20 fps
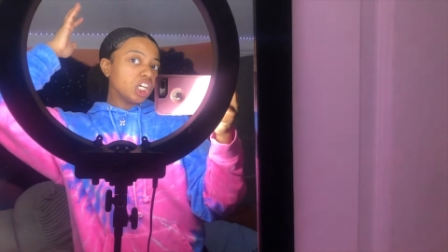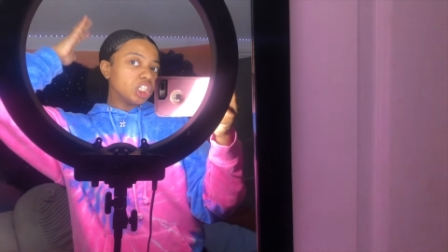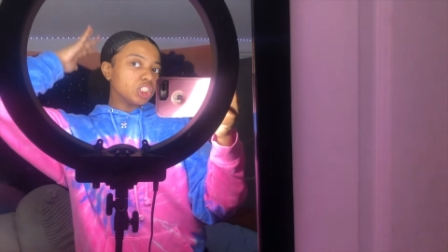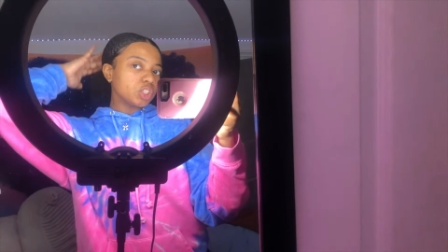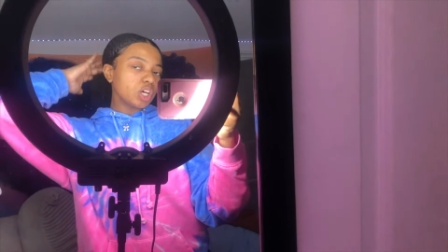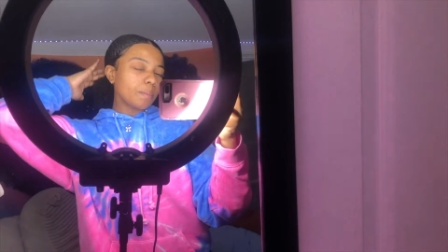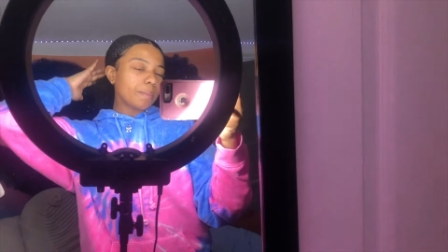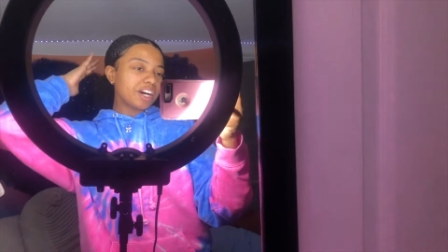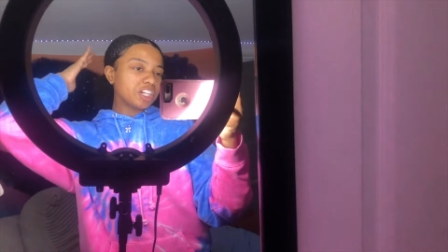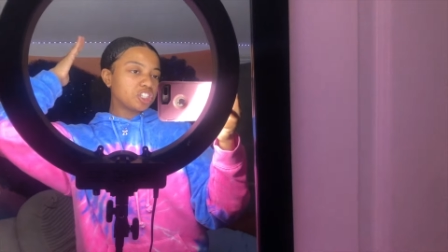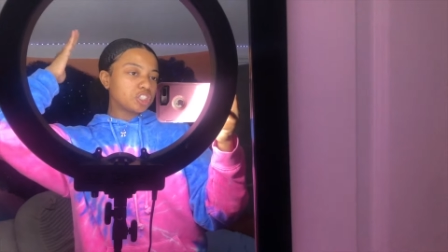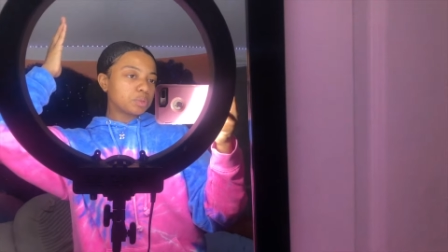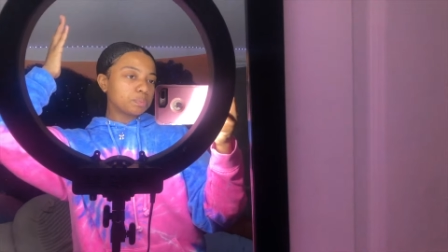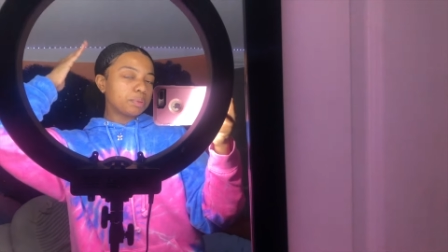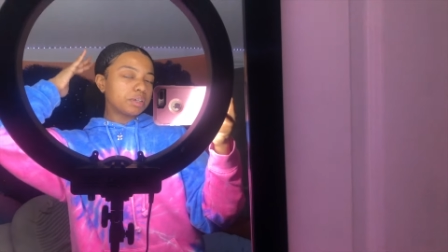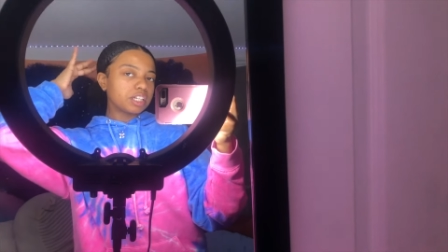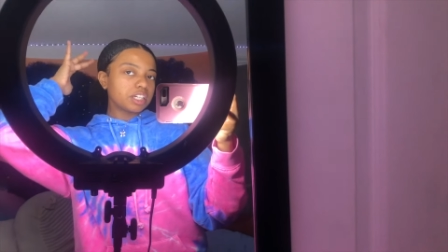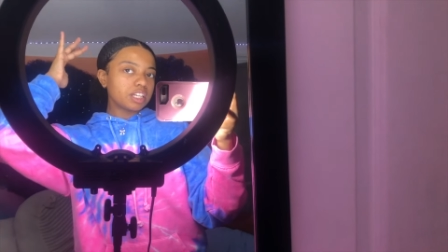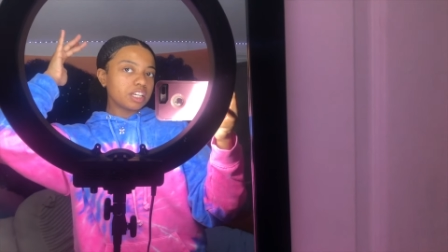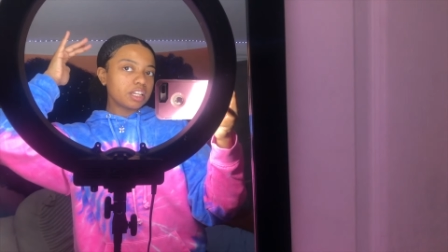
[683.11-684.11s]
So I might just
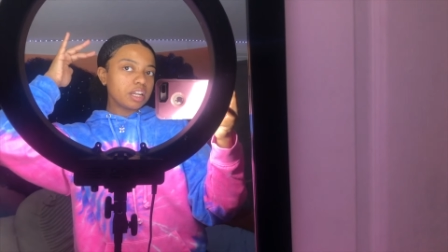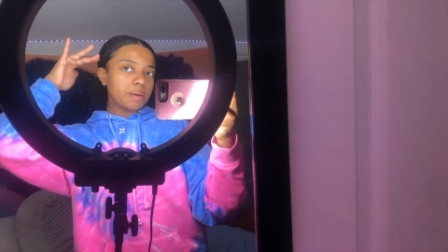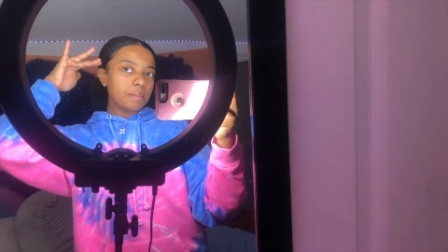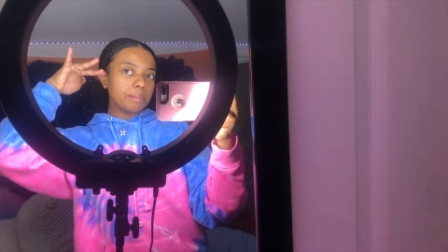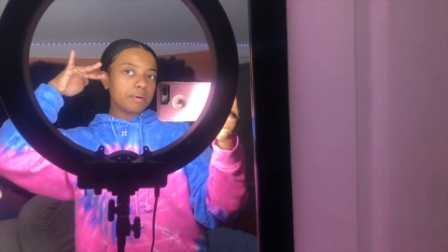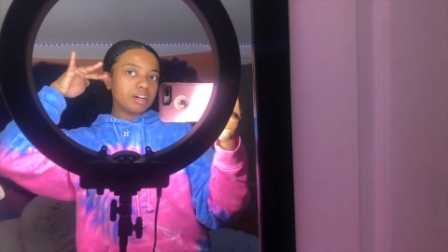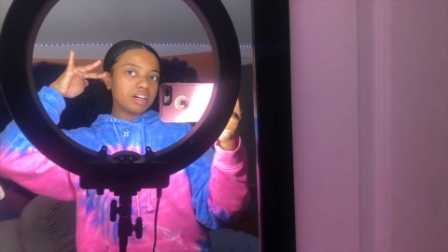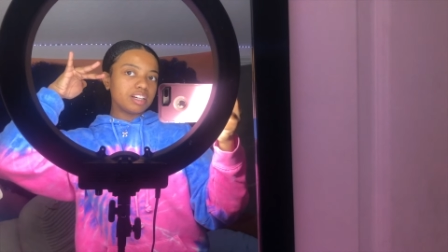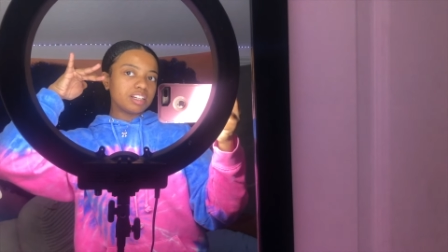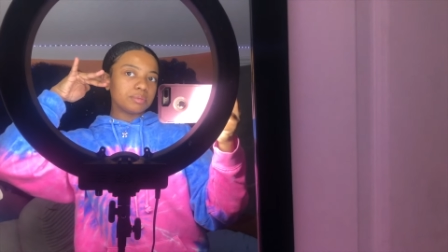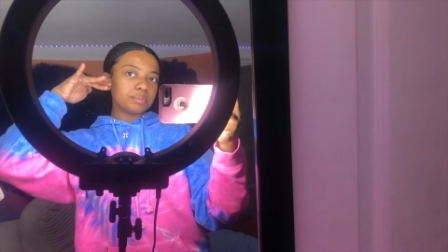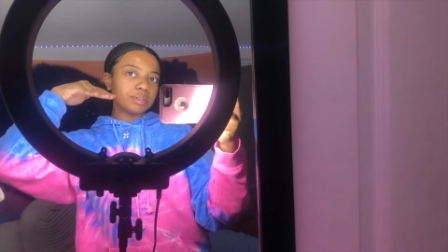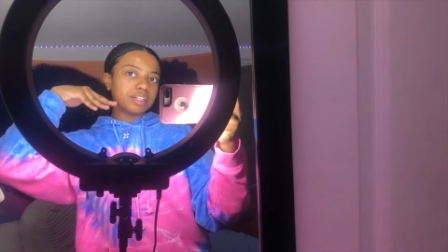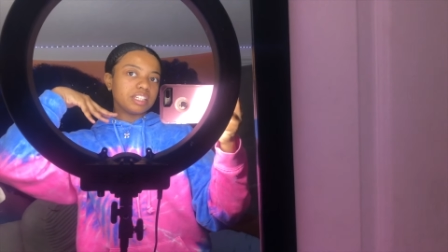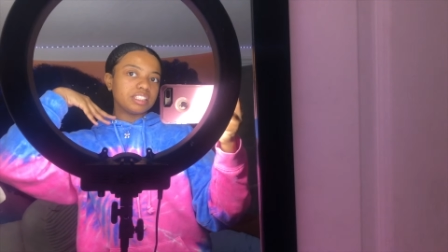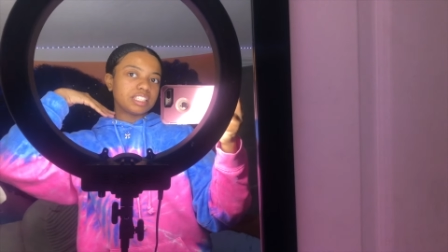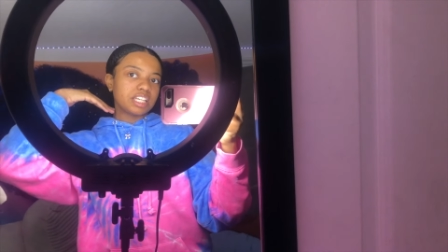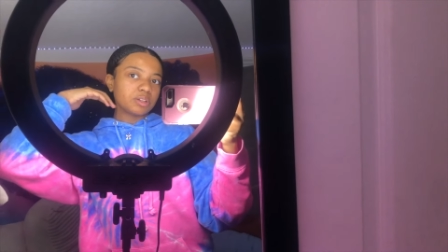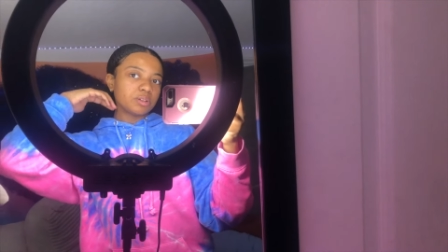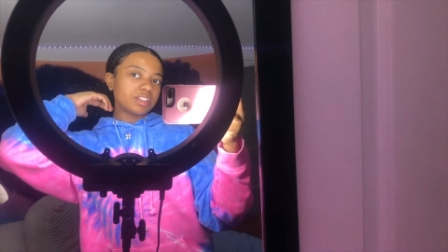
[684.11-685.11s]
put it in a bun
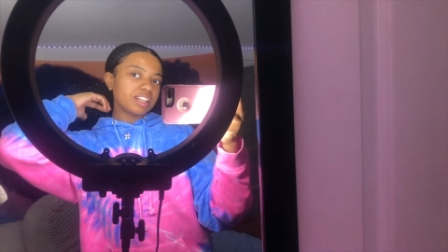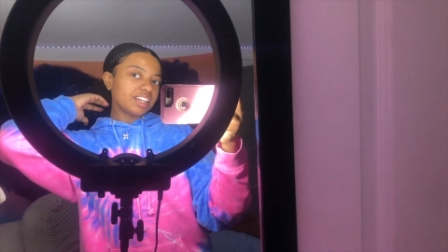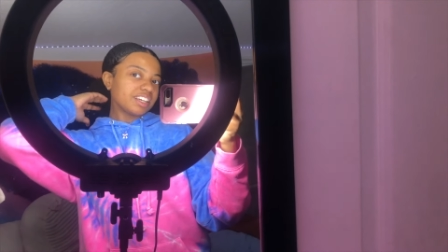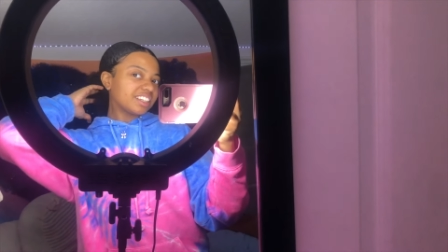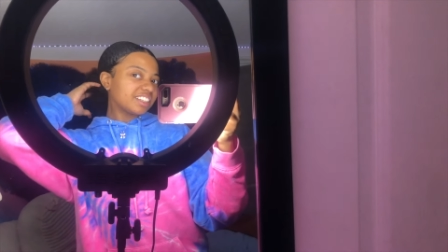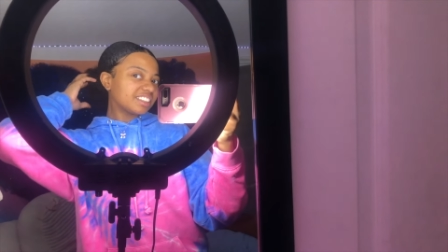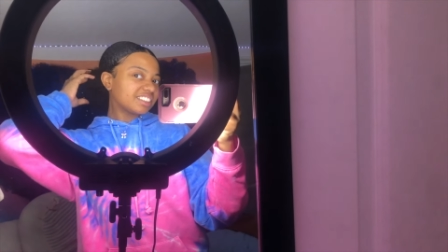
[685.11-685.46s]
because I don't like